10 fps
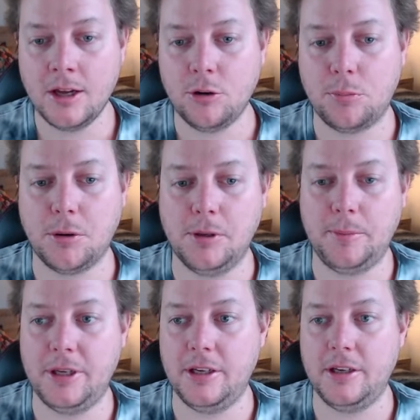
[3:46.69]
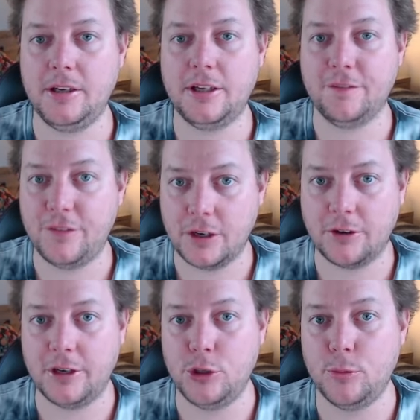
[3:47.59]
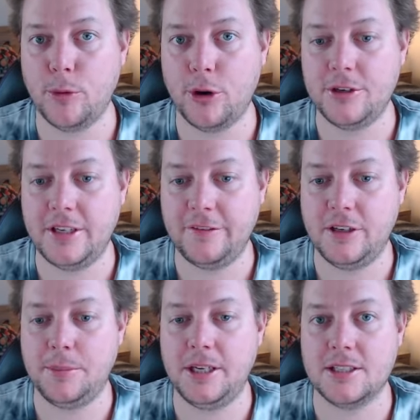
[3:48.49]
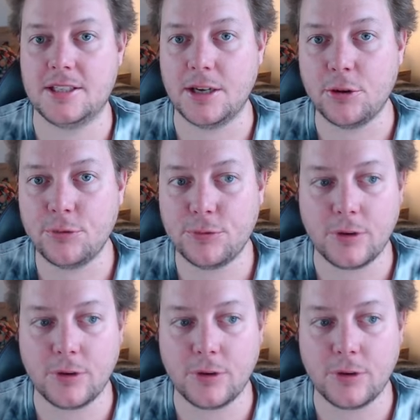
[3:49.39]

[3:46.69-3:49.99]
we'll probably be configuring NeumoDVB itself